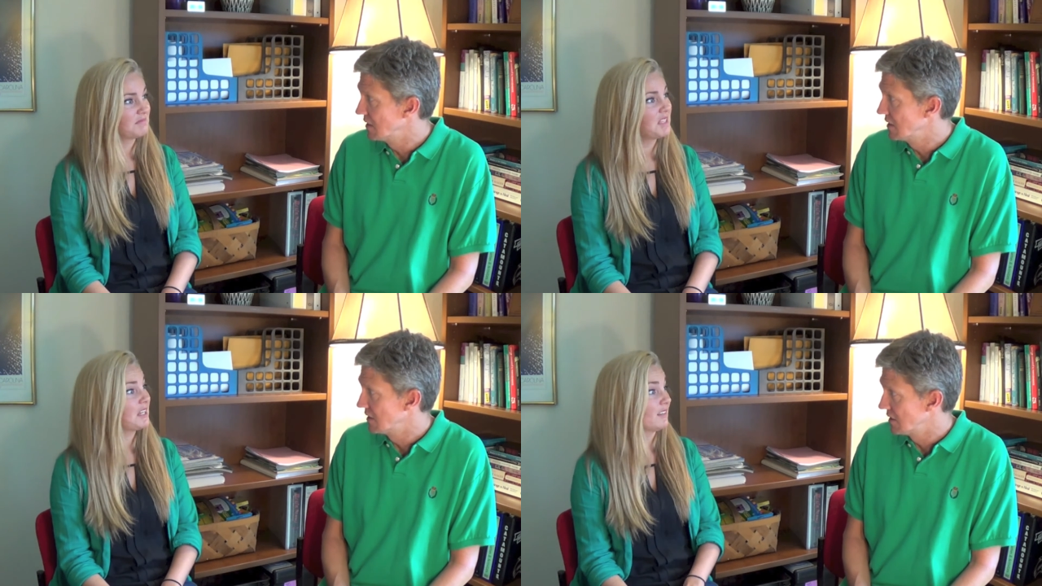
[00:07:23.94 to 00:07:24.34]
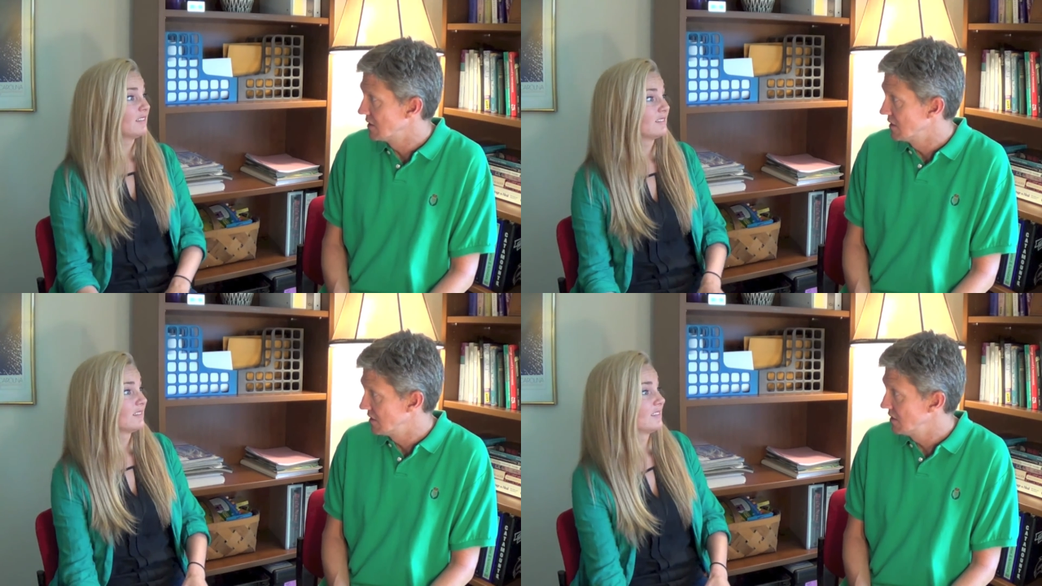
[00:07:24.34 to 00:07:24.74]
Speaker 1: Yeah.
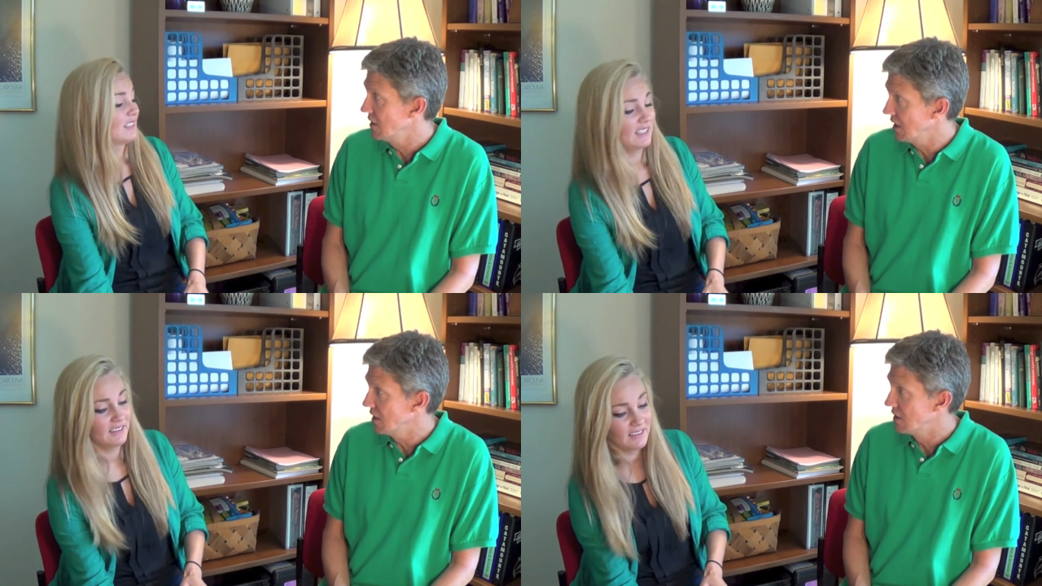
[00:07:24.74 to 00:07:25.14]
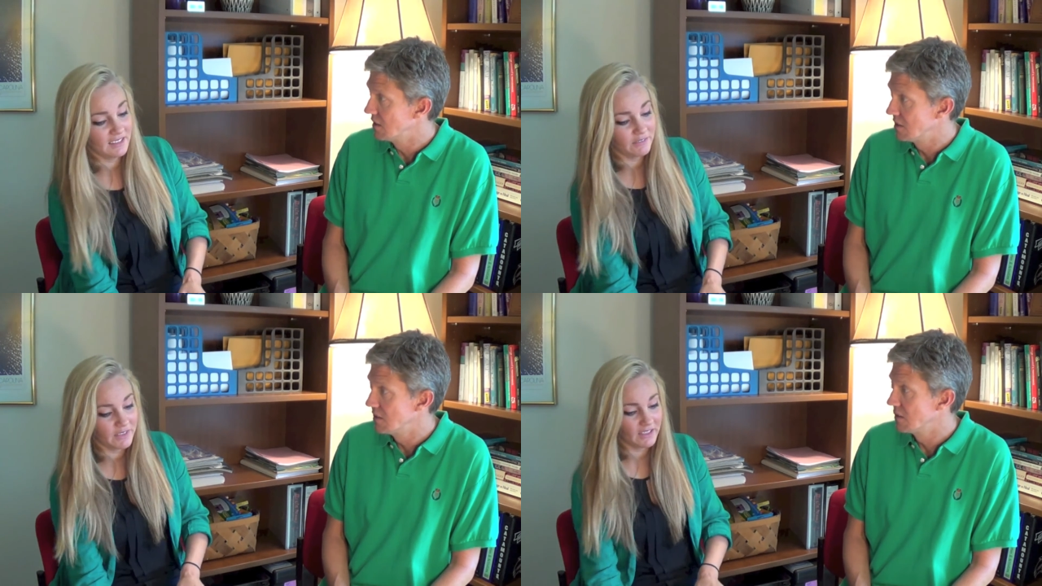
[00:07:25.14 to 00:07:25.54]
Yeah. I didn't
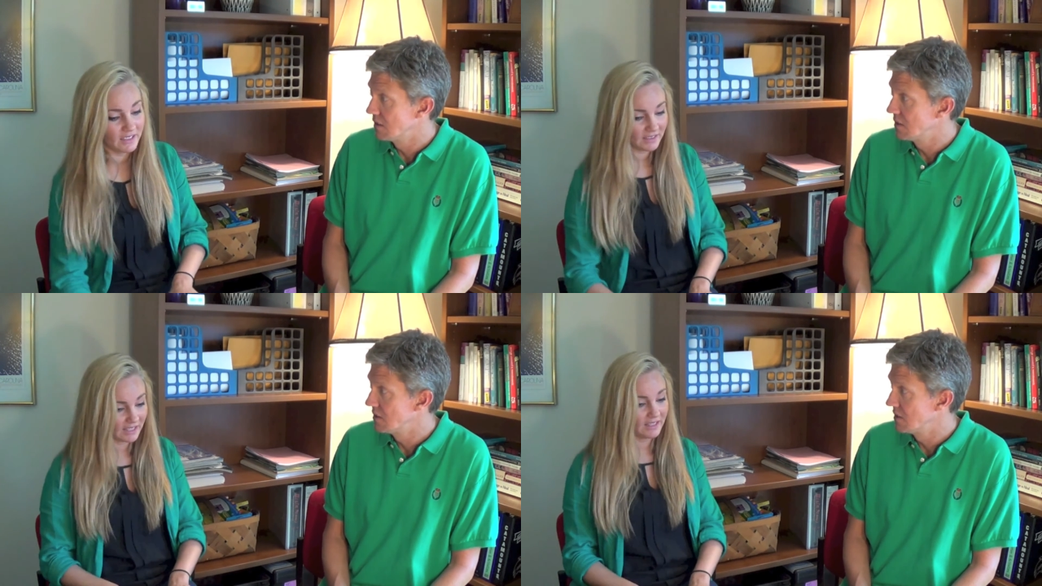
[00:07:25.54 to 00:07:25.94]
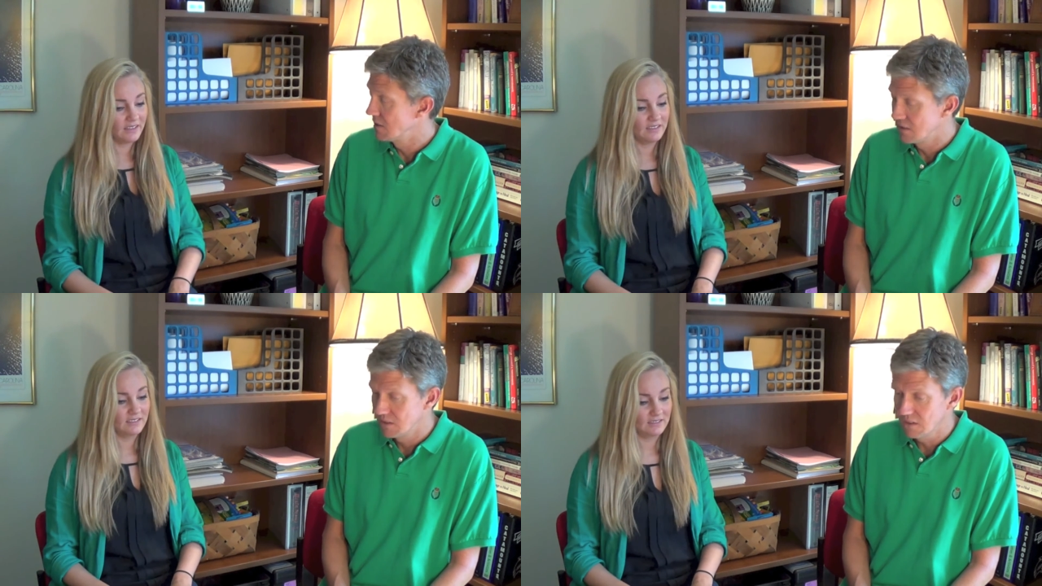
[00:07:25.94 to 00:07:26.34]
think of it like that.
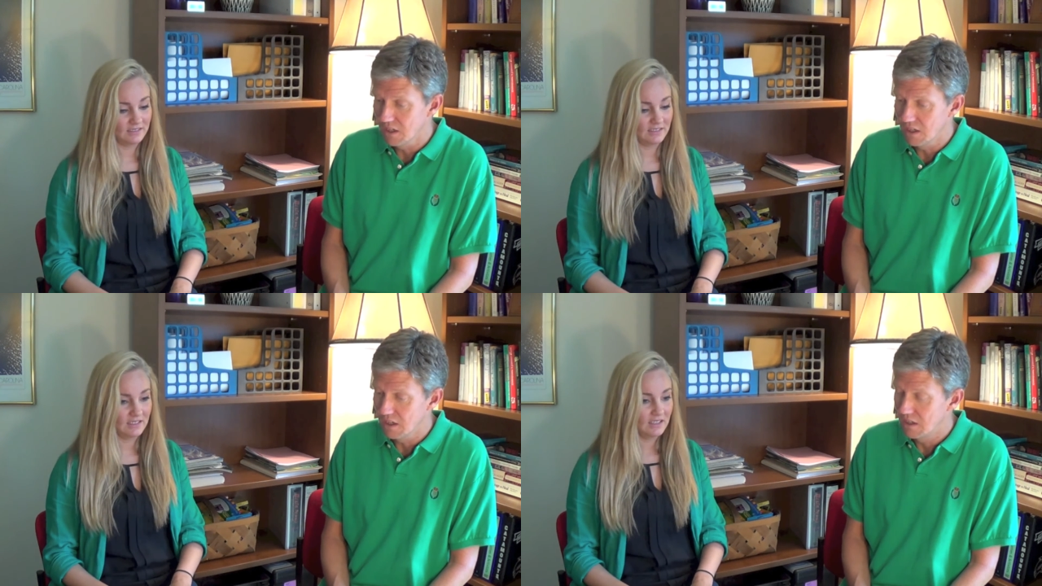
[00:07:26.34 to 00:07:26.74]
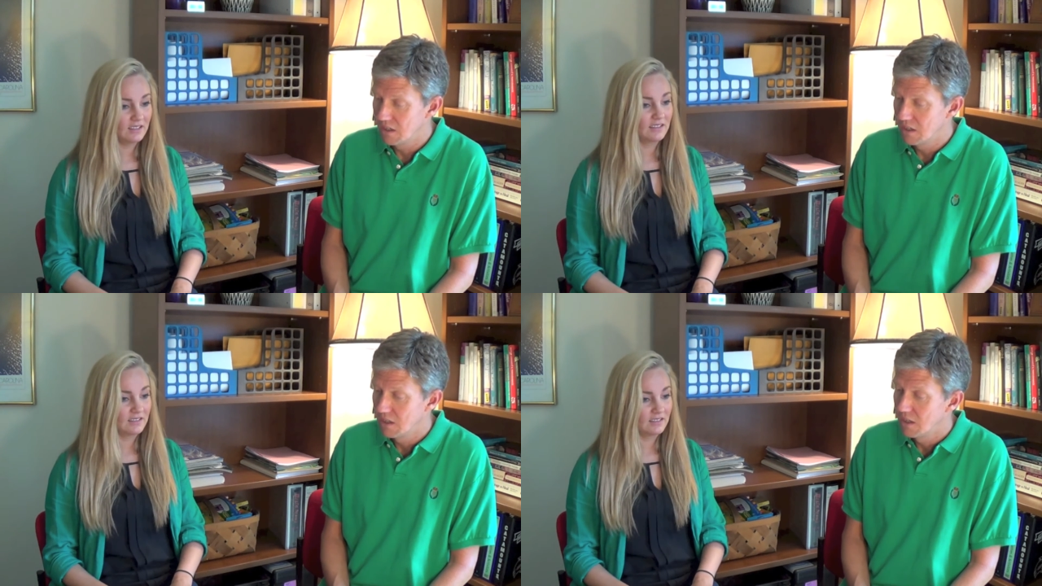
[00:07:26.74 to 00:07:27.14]
Speaker 2: Yeah.
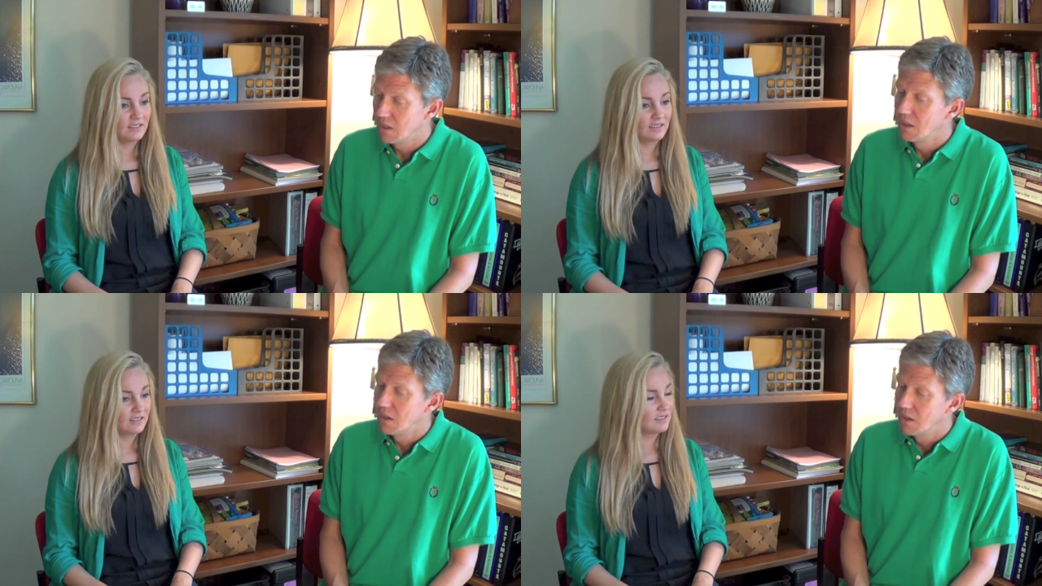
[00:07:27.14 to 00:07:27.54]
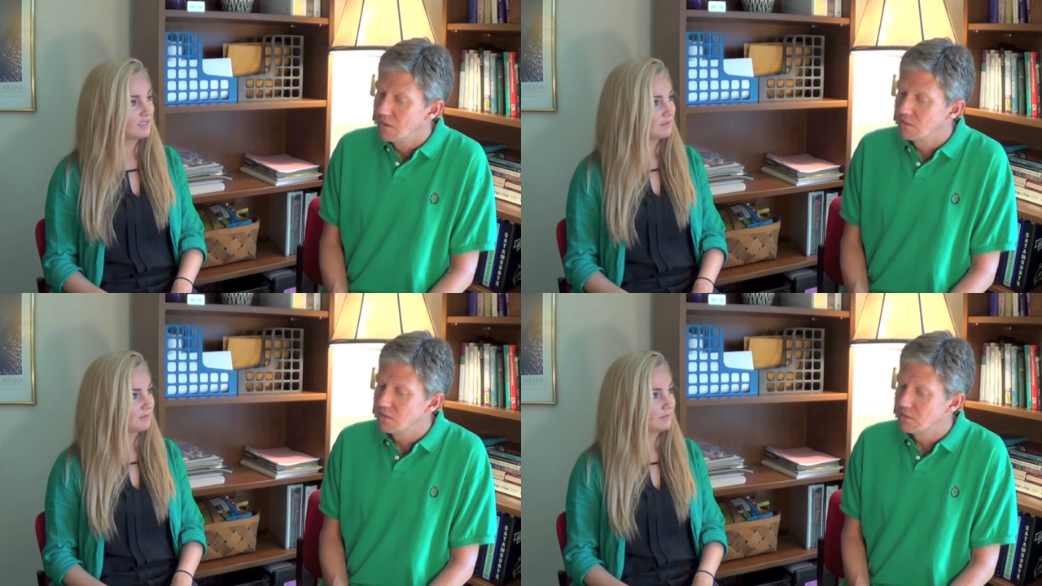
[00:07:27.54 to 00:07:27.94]

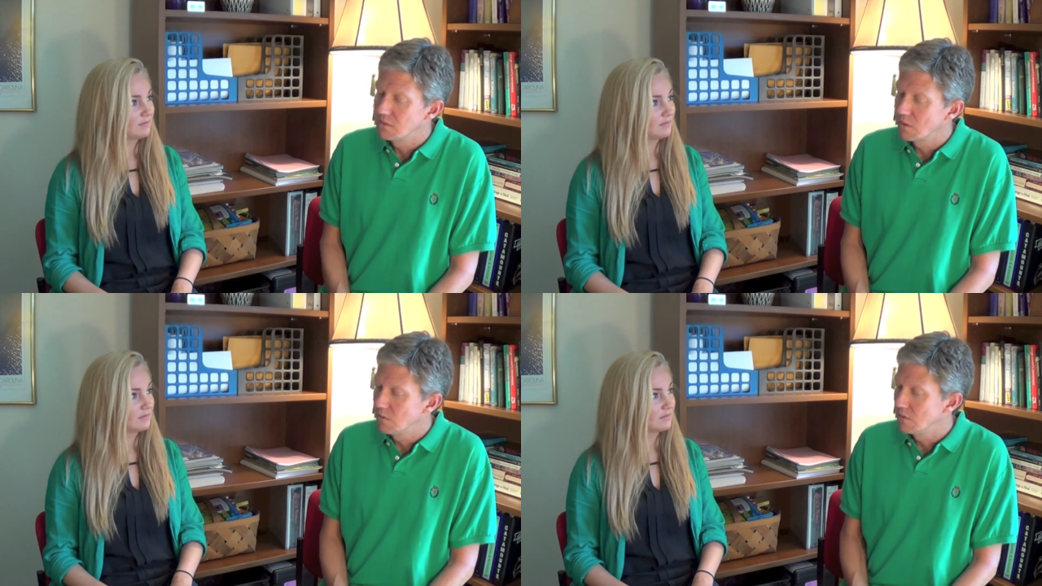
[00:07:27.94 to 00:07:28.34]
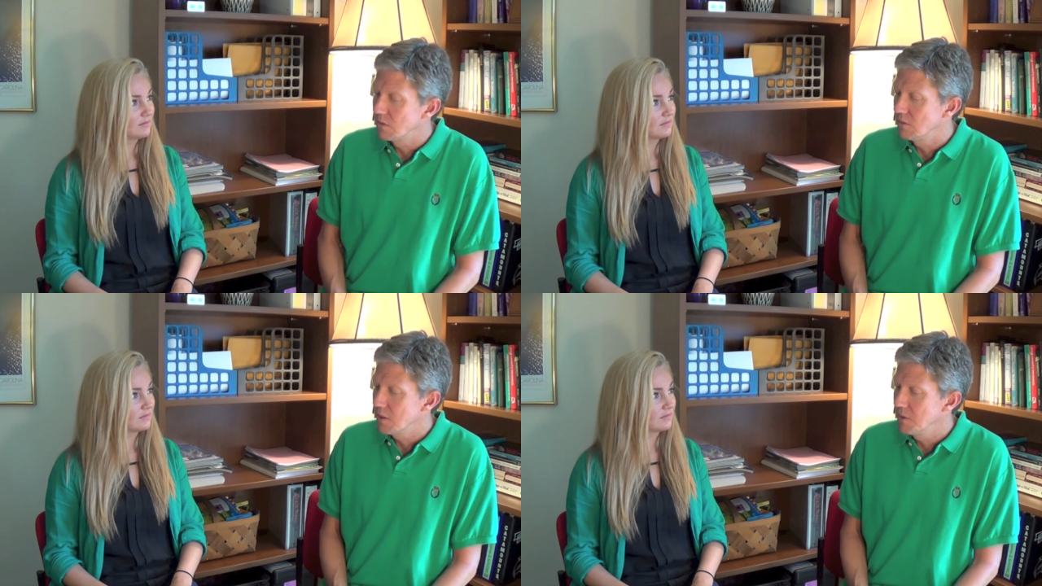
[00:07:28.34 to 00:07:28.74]
So
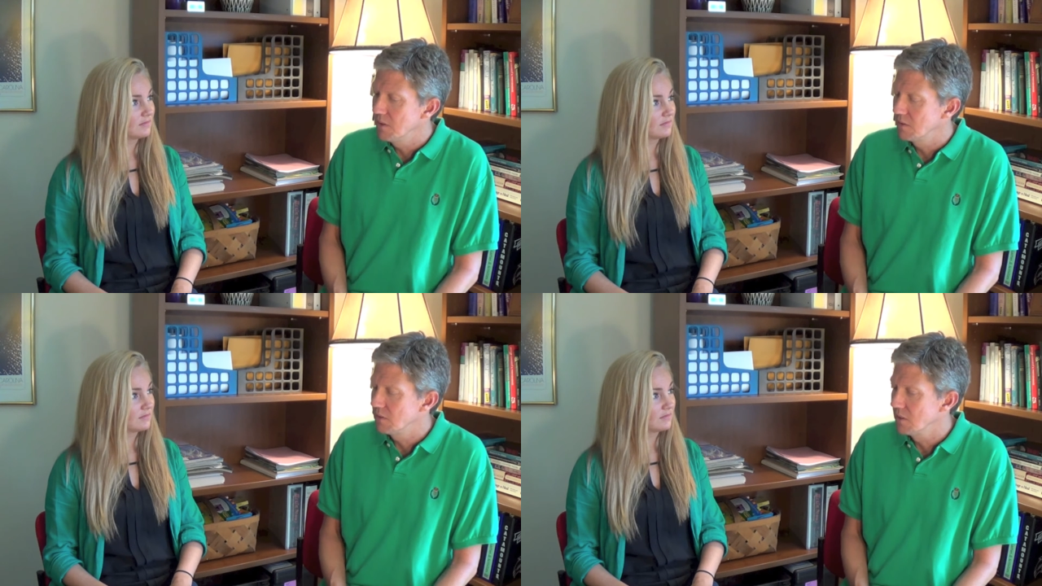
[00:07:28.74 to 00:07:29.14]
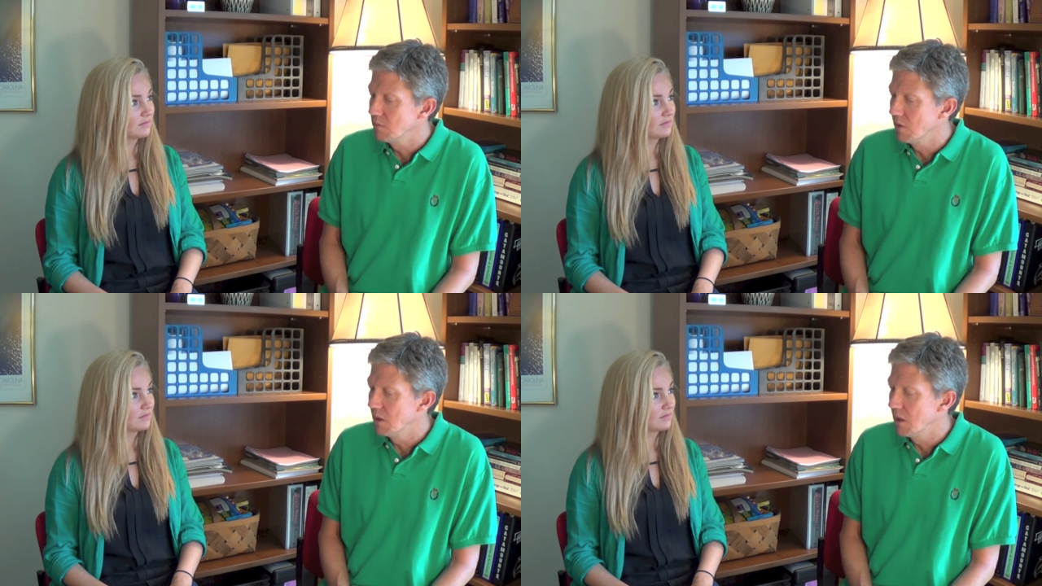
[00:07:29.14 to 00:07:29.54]
tell me this
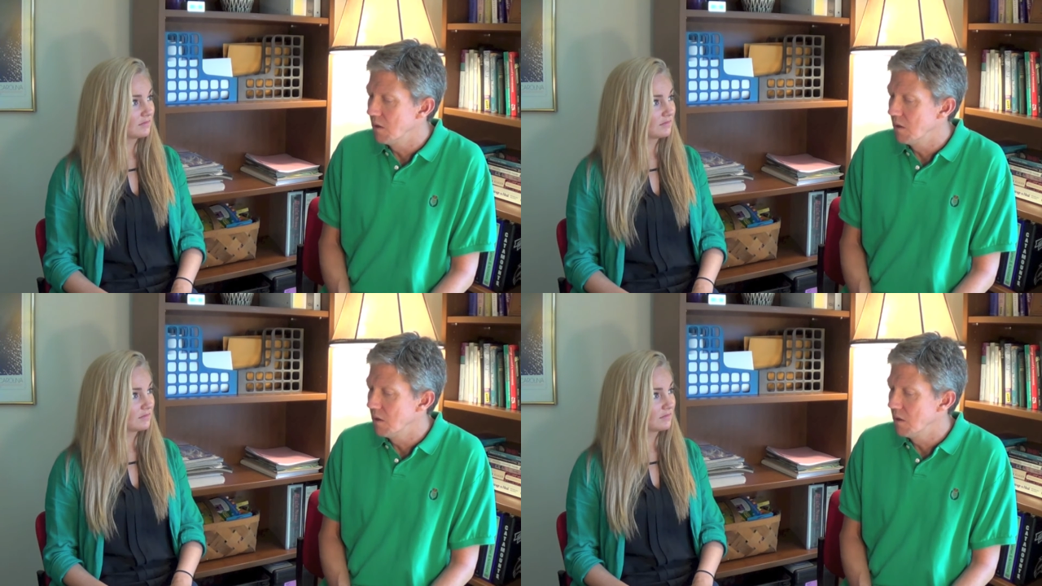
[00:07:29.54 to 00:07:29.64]
then.